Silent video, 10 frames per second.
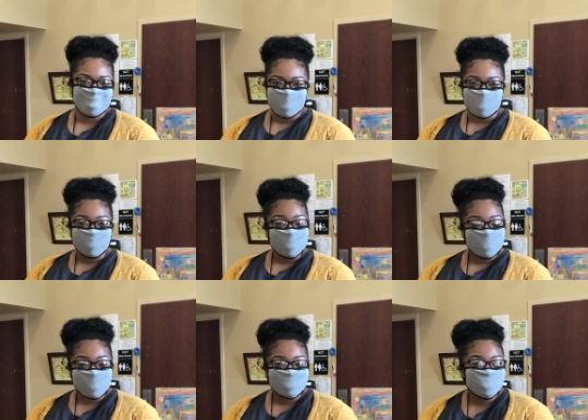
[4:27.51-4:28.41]
All right,
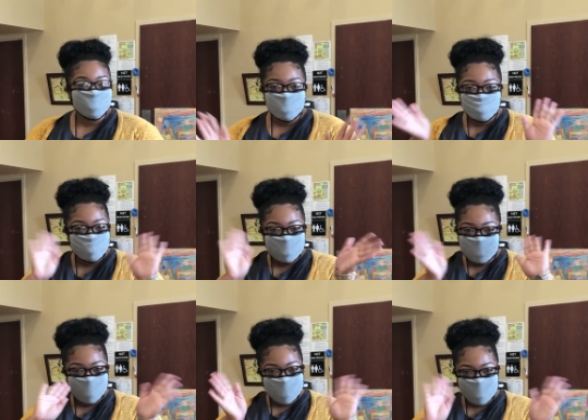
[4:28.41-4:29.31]
guys, I'll see you
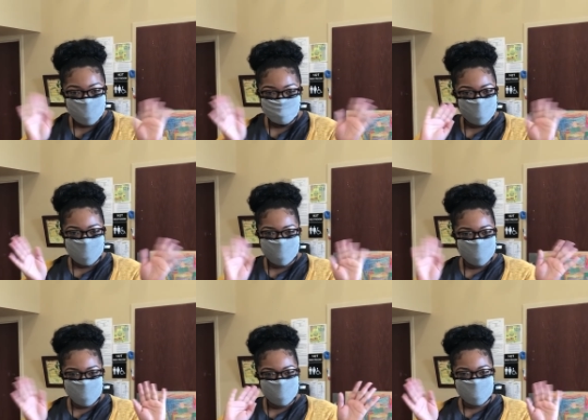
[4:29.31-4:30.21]
Monday.
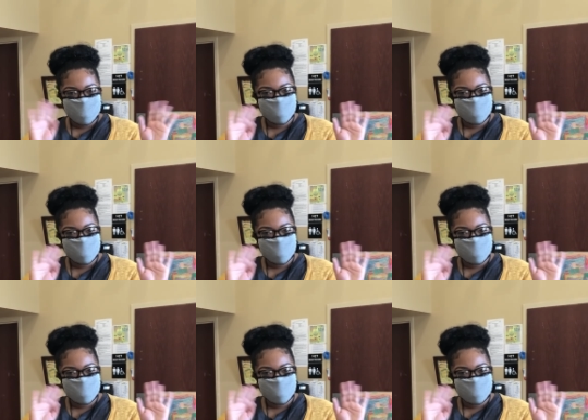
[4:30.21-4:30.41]
Bye.